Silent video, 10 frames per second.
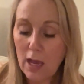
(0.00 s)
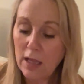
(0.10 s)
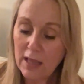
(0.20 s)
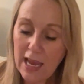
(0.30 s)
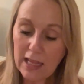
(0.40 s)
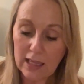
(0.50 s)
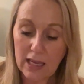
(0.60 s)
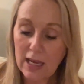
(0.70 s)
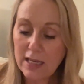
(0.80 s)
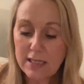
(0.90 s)

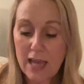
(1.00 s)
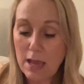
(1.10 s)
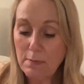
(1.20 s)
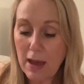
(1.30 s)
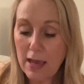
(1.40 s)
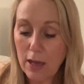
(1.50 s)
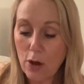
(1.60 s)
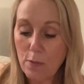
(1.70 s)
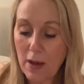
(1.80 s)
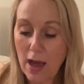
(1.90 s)
Lately, a day might
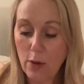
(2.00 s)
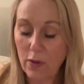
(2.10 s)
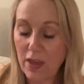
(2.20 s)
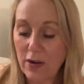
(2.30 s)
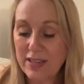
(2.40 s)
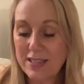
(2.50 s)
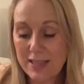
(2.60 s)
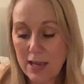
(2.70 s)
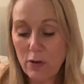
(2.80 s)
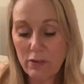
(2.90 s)
go by without a
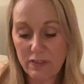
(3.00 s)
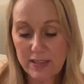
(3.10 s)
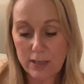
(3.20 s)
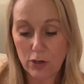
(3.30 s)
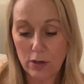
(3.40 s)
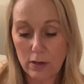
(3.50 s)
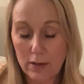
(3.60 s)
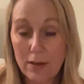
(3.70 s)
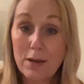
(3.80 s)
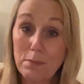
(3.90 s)
single visitor.
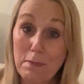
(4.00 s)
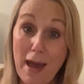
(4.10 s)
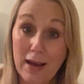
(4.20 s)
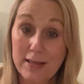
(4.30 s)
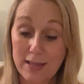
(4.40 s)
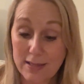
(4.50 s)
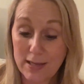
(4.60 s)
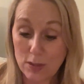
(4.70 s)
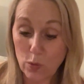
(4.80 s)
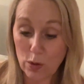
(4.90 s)
Mac says
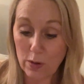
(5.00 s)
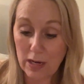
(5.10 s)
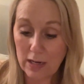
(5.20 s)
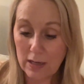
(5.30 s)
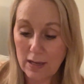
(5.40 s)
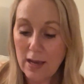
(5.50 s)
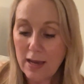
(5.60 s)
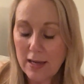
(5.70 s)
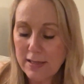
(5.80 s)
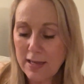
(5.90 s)
he's worried.
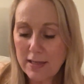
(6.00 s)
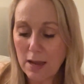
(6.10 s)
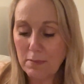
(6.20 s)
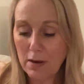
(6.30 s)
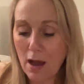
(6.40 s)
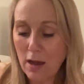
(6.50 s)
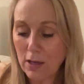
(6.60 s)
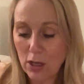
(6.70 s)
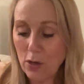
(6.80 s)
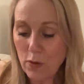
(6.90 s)
He says I'm not
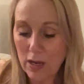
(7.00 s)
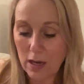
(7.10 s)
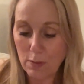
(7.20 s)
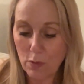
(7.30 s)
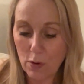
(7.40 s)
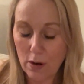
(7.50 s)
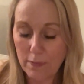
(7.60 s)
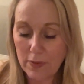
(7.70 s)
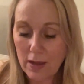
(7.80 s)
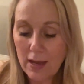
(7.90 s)
cute anymore.
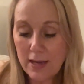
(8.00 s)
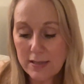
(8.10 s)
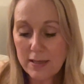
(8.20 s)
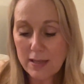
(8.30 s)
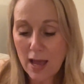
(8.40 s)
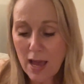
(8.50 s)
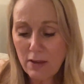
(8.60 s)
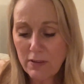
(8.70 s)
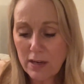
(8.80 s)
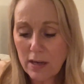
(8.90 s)
He says,
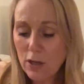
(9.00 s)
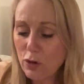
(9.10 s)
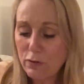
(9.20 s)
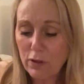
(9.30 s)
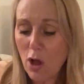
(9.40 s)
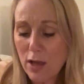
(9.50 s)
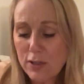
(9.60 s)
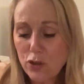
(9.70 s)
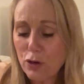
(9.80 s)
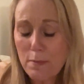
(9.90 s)
Ivan, you've
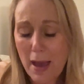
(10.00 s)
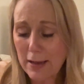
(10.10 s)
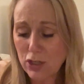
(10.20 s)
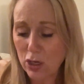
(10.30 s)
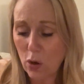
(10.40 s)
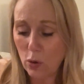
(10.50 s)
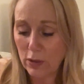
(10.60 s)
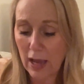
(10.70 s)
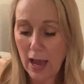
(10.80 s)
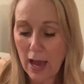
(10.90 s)
lost your magic, old
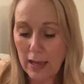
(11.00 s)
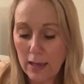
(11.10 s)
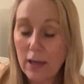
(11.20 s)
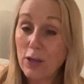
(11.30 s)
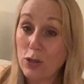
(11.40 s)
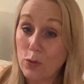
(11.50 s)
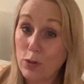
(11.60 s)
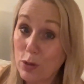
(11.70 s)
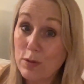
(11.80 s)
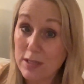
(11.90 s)
guy. You
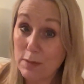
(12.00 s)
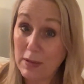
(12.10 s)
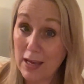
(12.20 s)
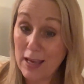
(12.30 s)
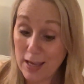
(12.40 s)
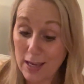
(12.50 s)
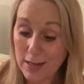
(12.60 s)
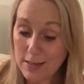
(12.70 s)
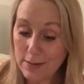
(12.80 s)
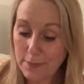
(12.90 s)
used to be a hit.